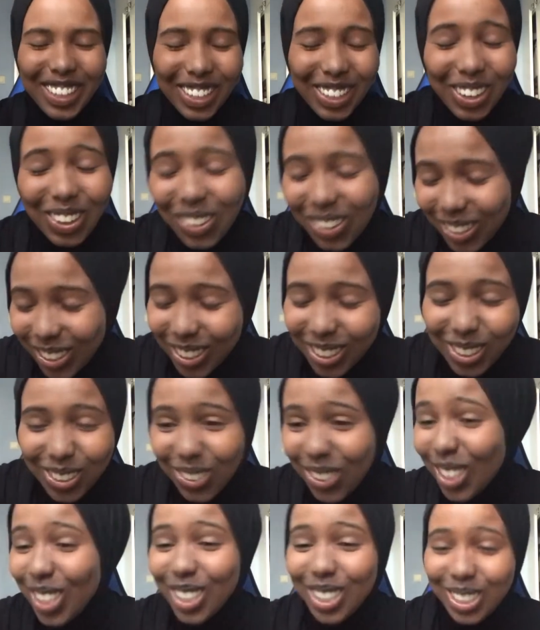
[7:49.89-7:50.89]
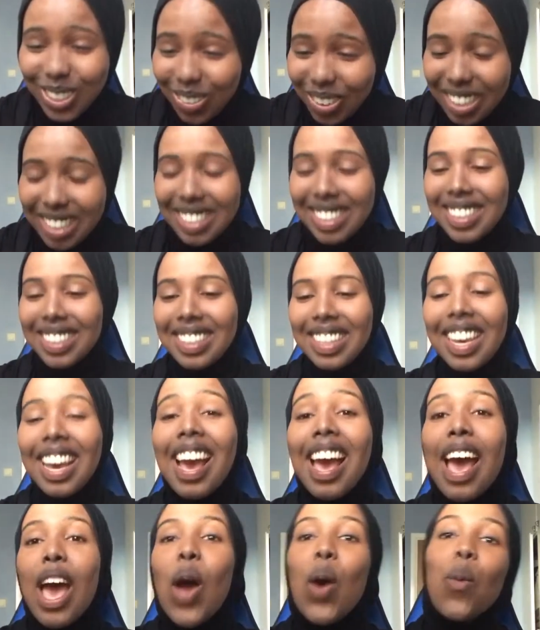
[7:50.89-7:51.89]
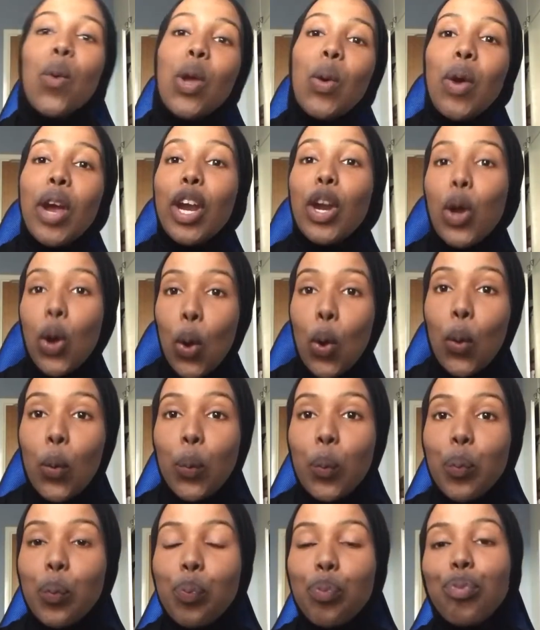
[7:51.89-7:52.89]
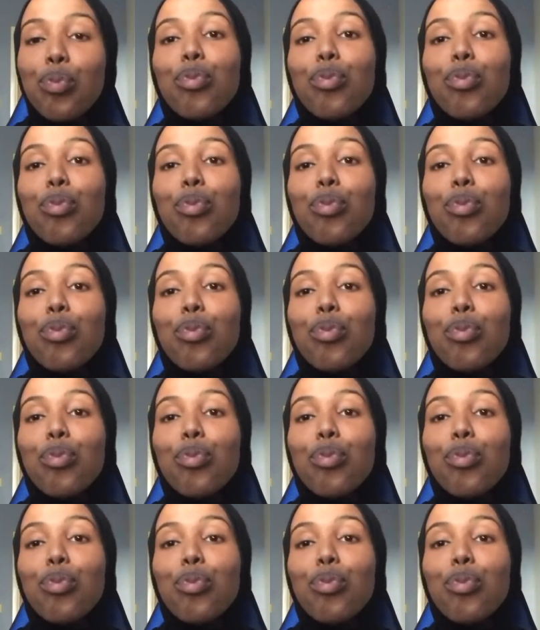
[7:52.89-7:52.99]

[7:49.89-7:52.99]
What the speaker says: long story short, we went home.